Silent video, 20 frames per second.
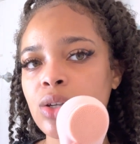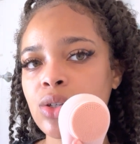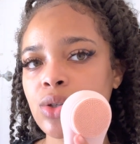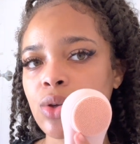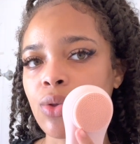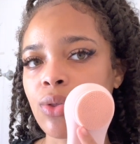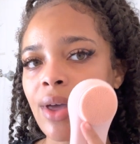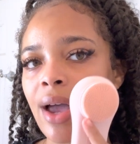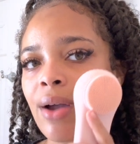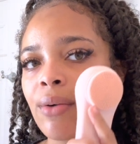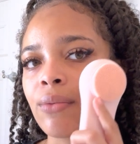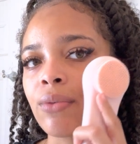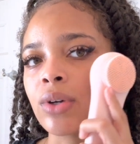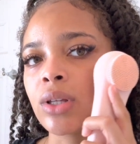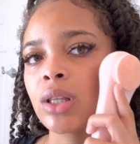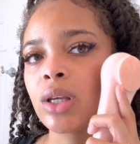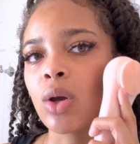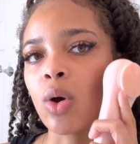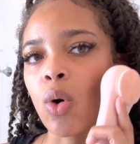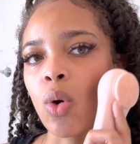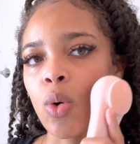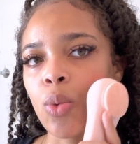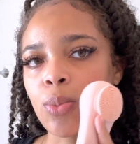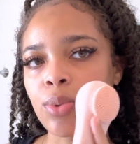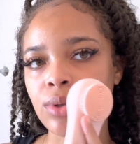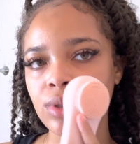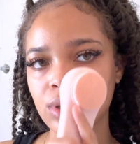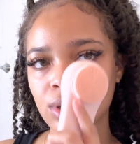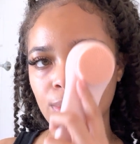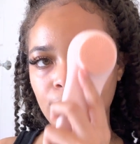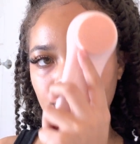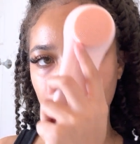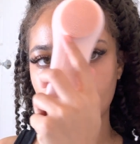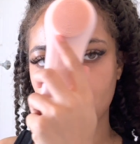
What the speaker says: So that really opens up your